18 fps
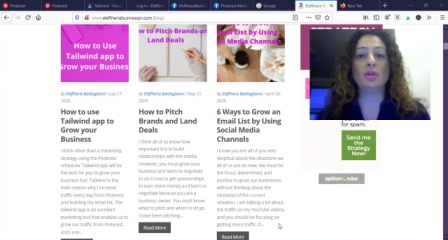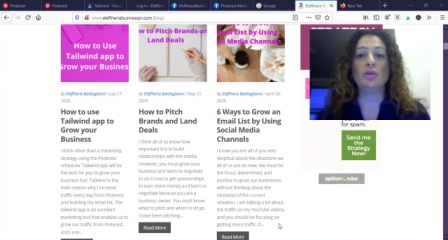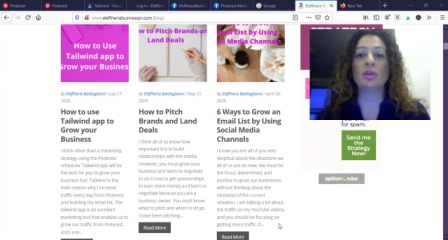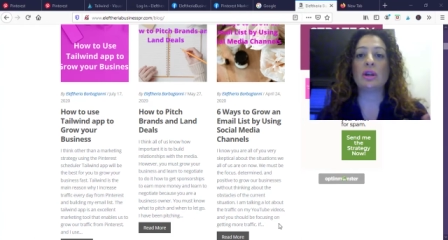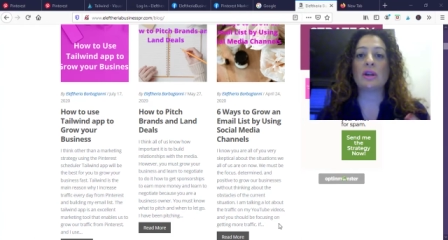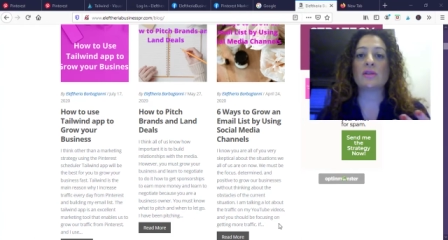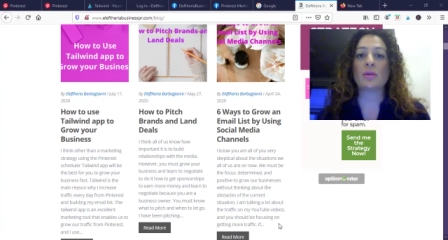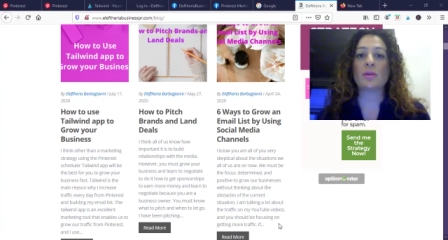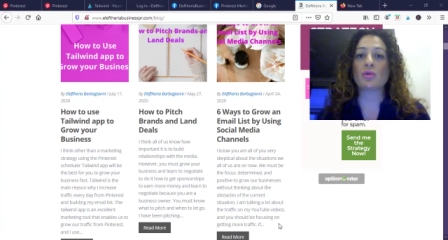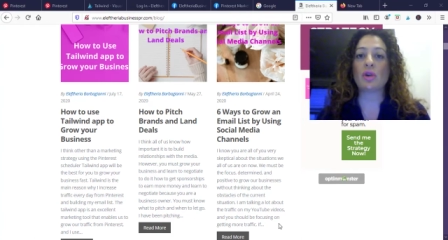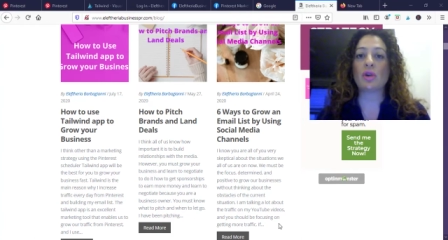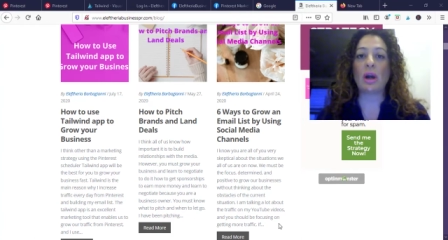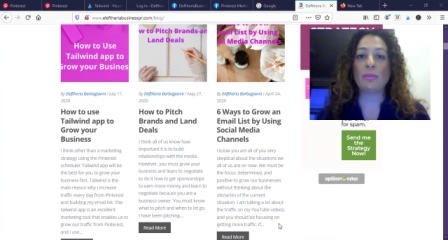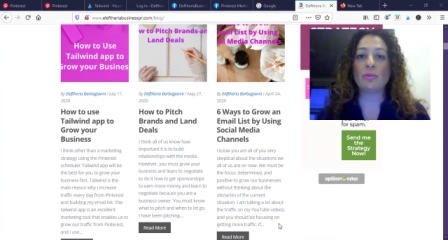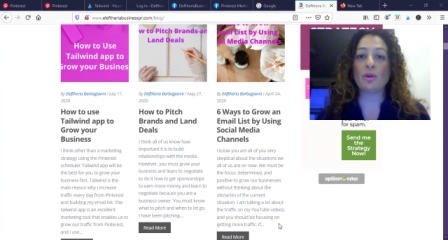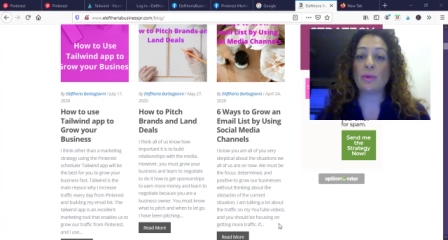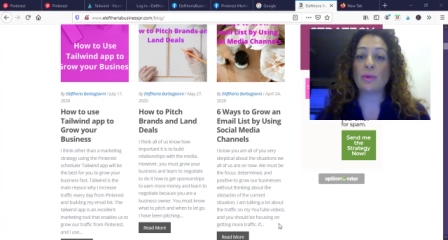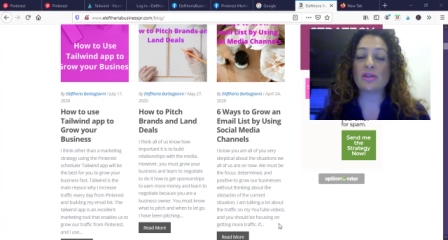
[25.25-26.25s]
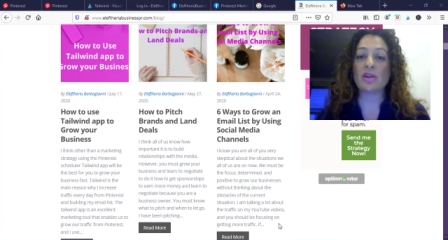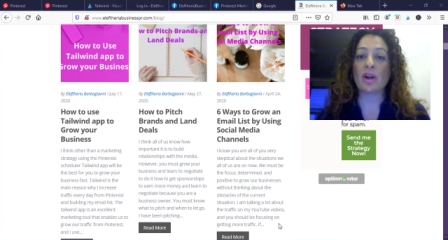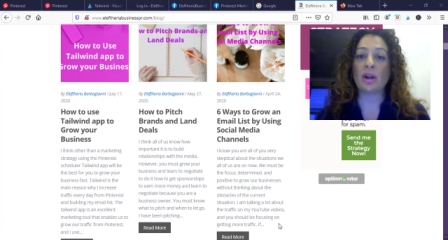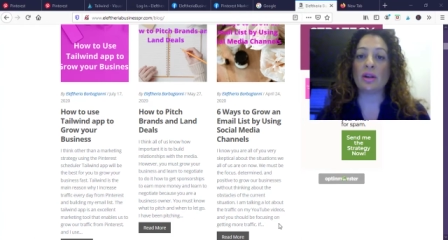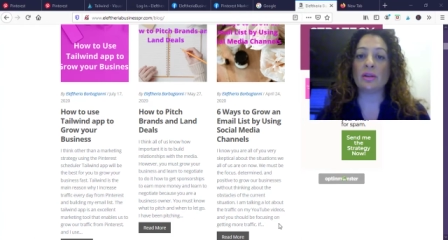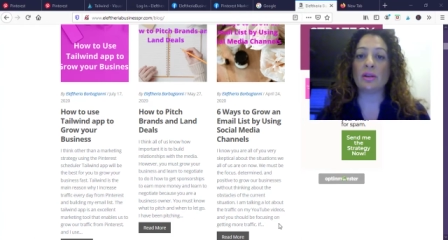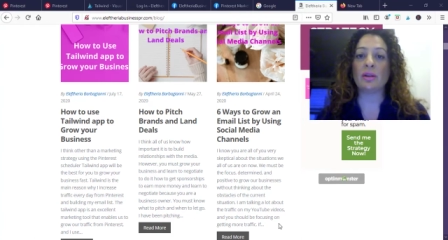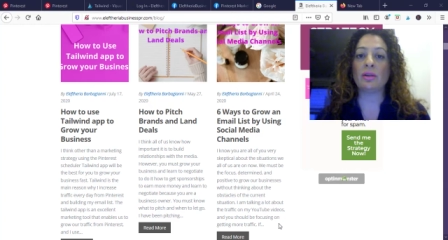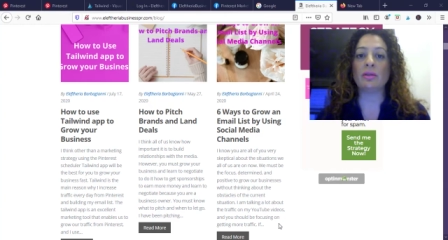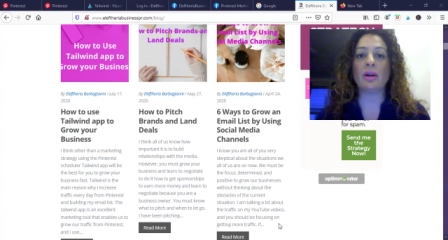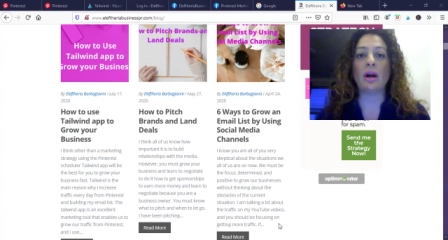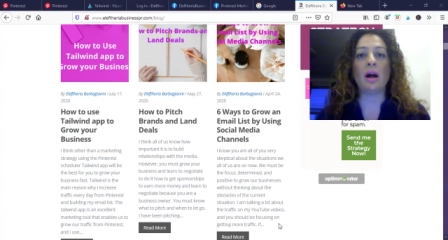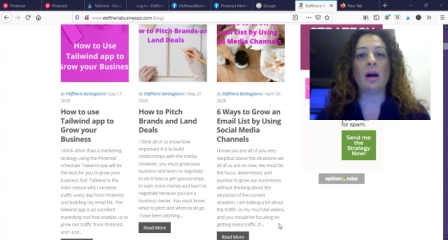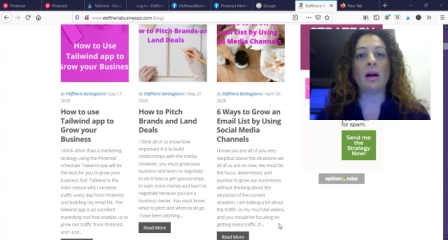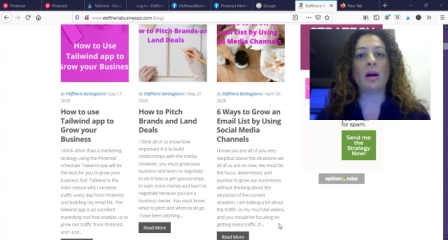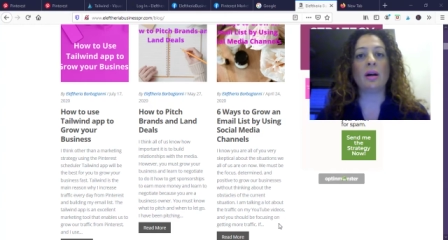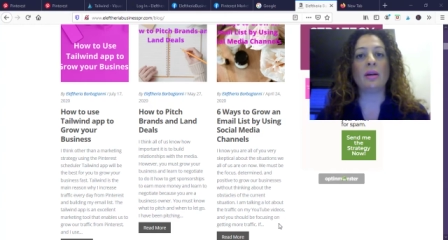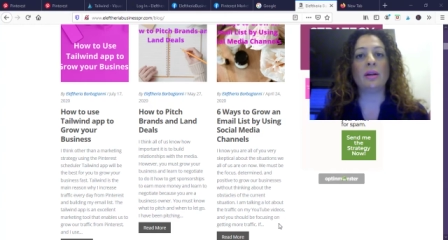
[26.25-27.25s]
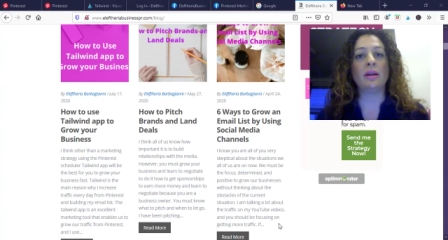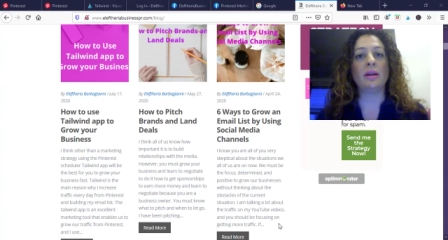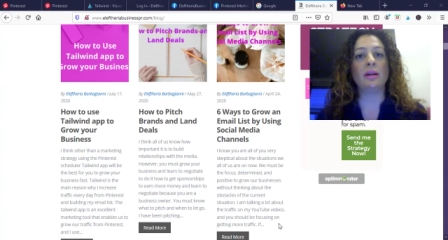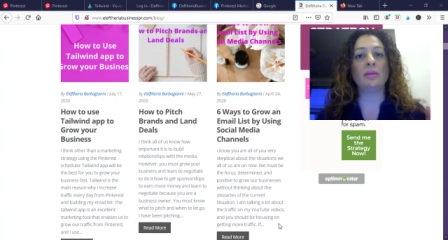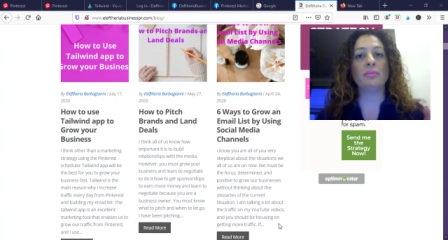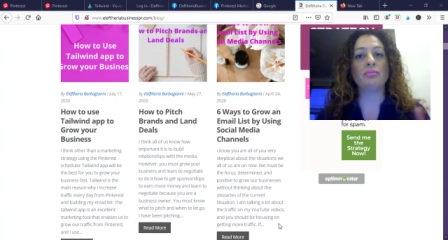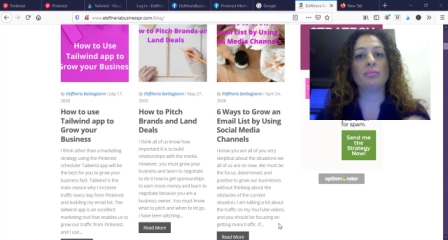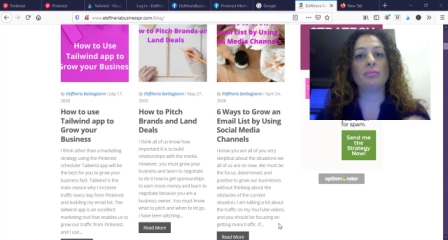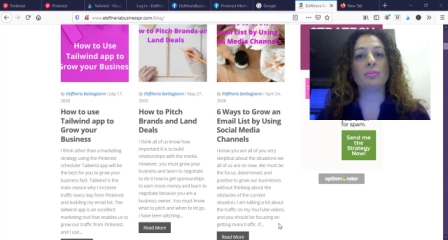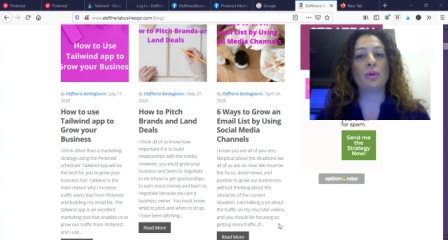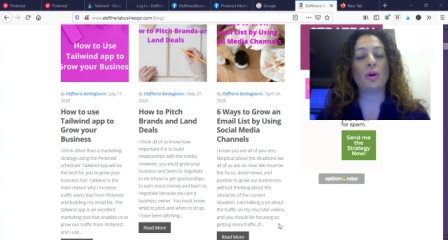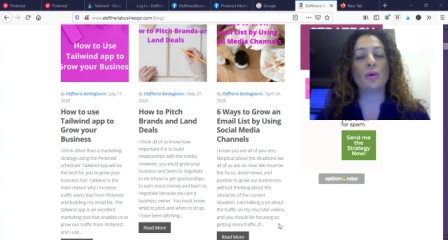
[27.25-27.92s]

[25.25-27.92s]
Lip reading: You can subscribe to my channel. I